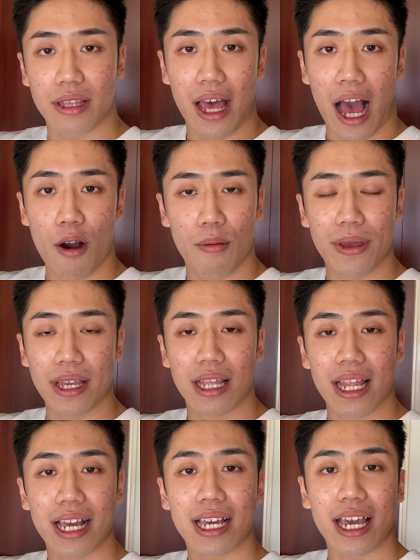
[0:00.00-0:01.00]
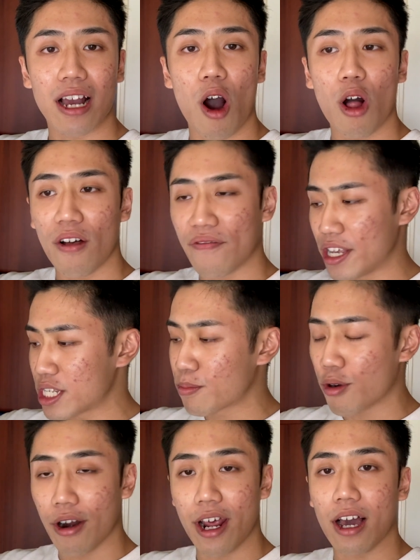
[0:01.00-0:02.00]
I'll be linking all of these
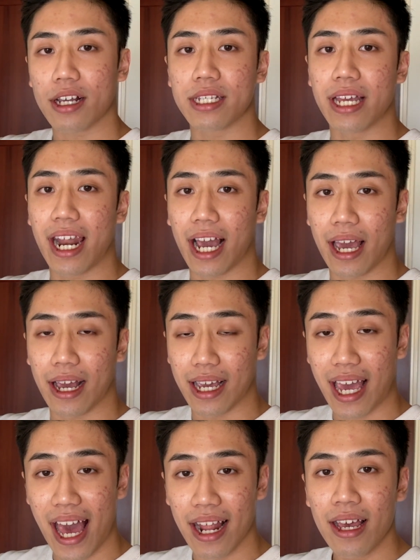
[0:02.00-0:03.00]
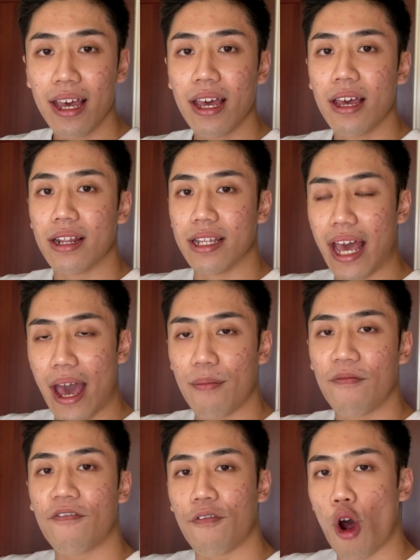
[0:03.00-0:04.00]
products that I can get them
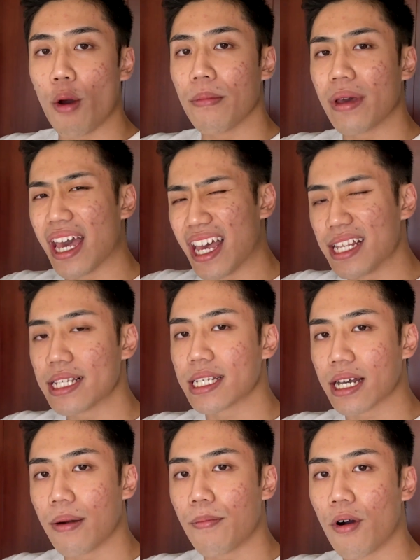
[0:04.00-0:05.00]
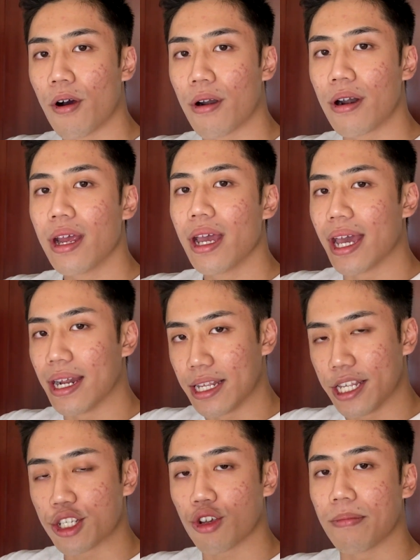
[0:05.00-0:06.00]
from in Singapore in the
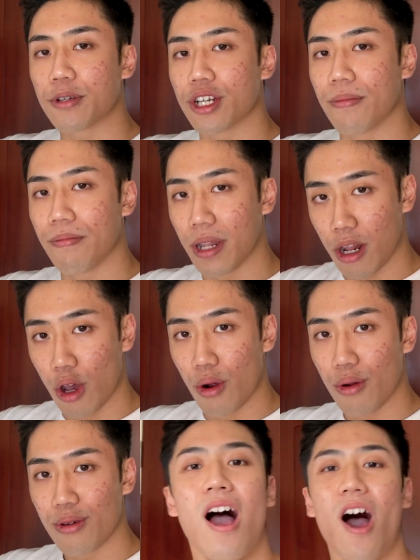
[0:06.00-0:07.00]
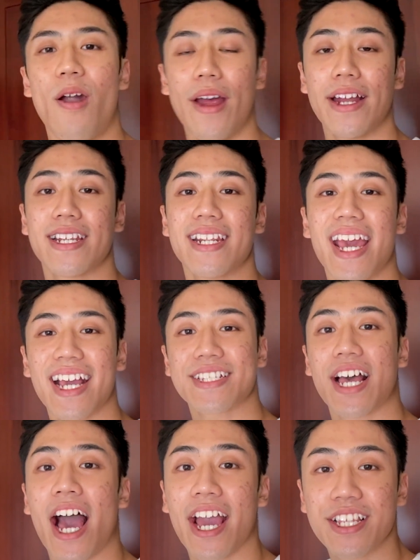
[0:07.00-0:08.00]
description below. Alright, the next
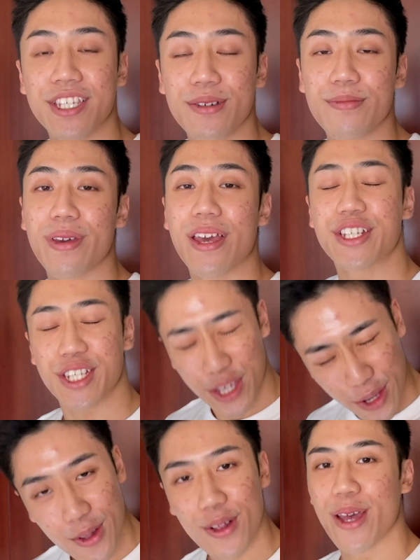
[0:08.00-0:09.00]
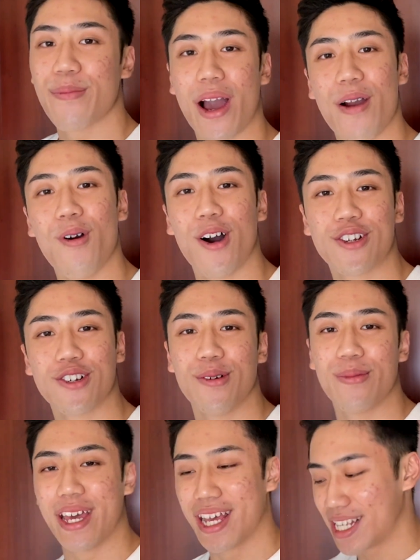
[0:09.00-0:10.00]
item still in my
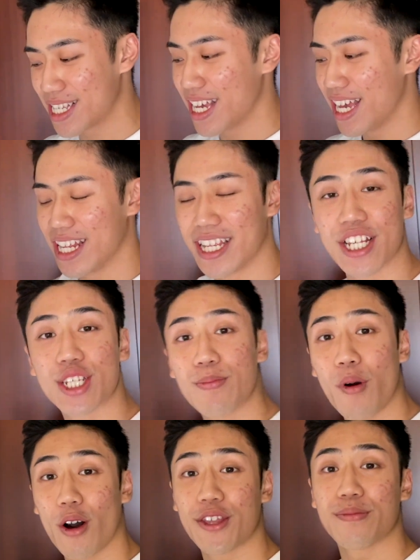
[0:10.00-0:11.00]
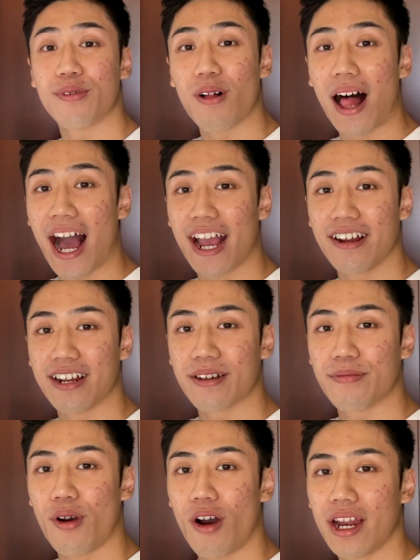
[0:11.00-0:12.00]
wardrobe is this portable ironing
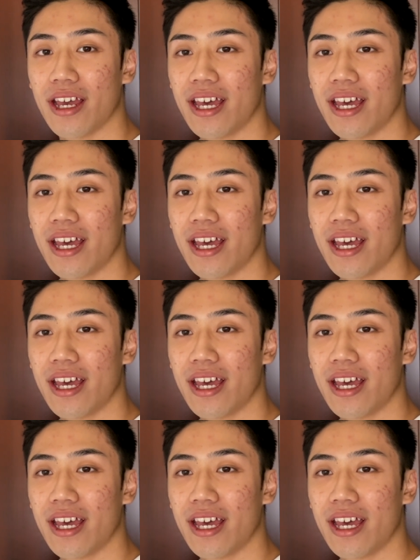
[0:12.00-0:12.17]
board.